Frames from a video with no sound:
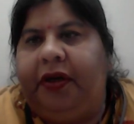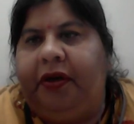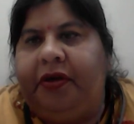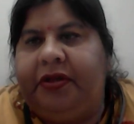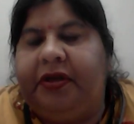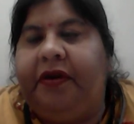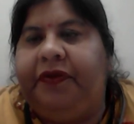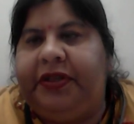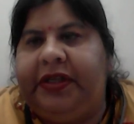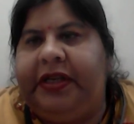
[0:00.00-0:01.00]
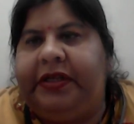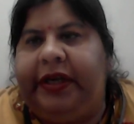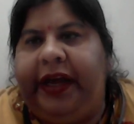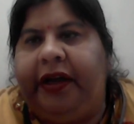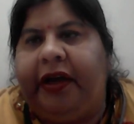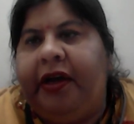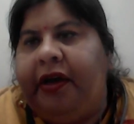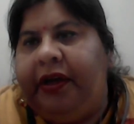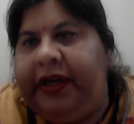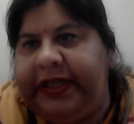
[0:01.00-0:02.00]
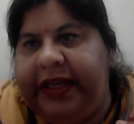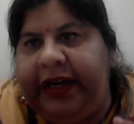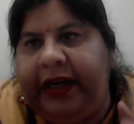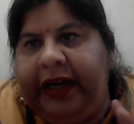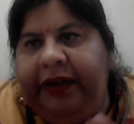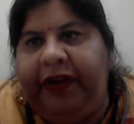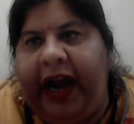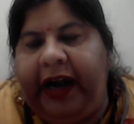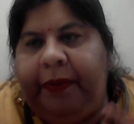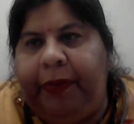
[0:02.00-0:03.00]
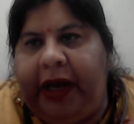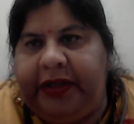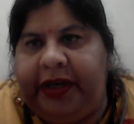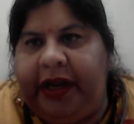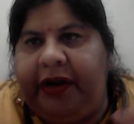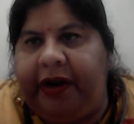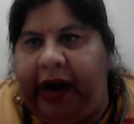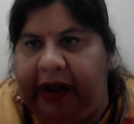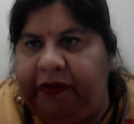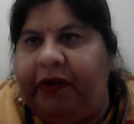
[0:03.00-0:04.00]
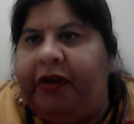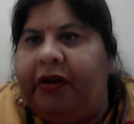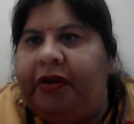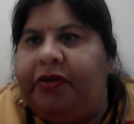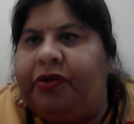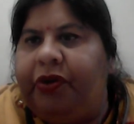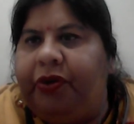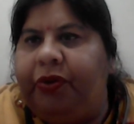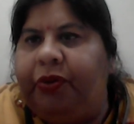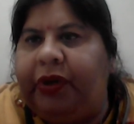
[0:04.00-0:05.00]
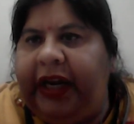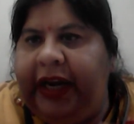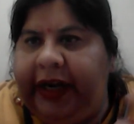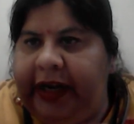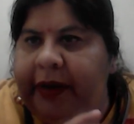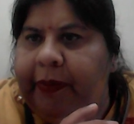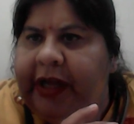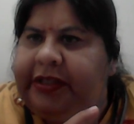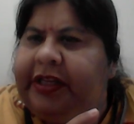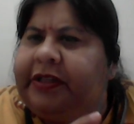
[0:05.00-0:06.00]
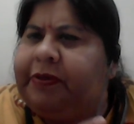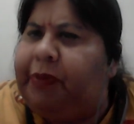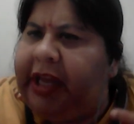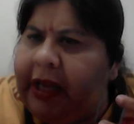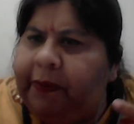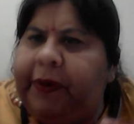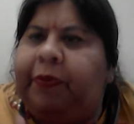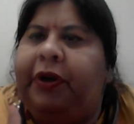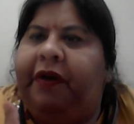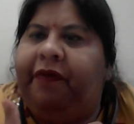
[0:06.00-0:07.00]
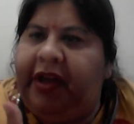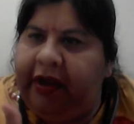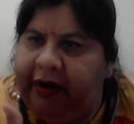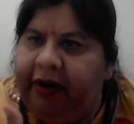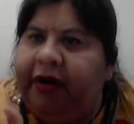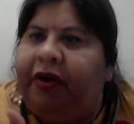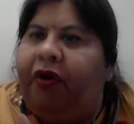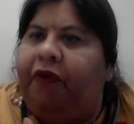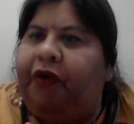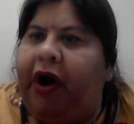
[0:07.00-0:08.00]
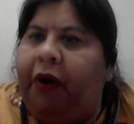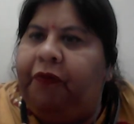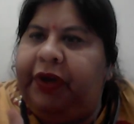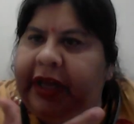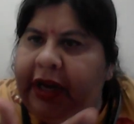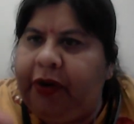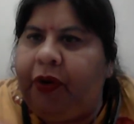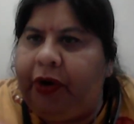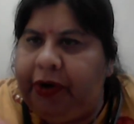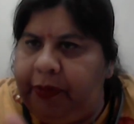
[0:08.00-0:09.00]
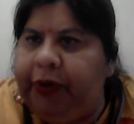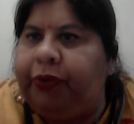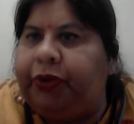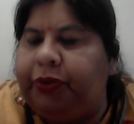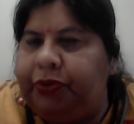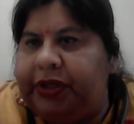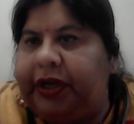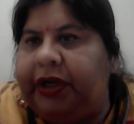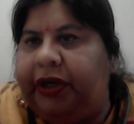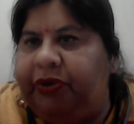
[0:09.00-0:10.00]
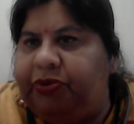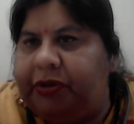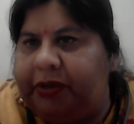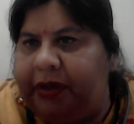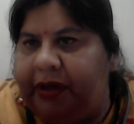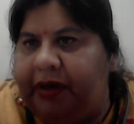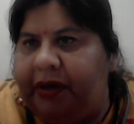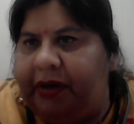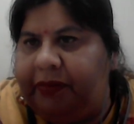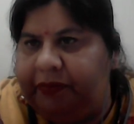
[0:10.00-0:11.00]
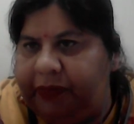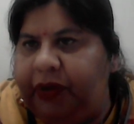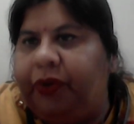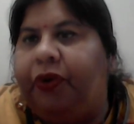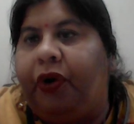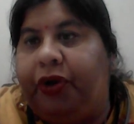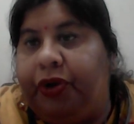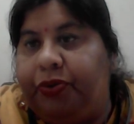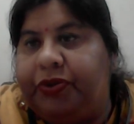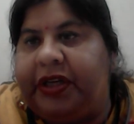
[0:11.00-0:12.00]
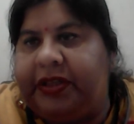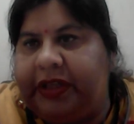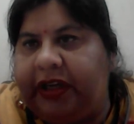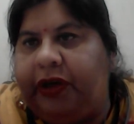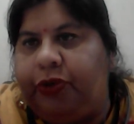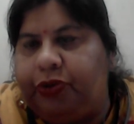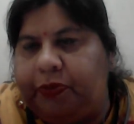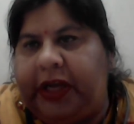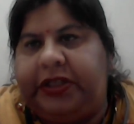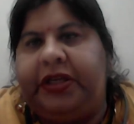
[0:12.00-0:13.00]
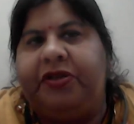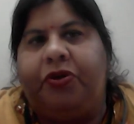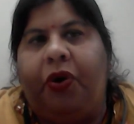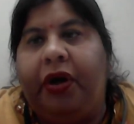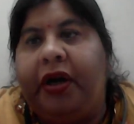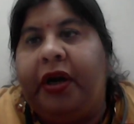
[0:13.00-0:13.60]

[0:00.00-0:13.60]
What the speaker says: services. Like recently we had a plastic drive. So collecting plastics, making people aware of how we can contribute to single use, not using single use plastics, or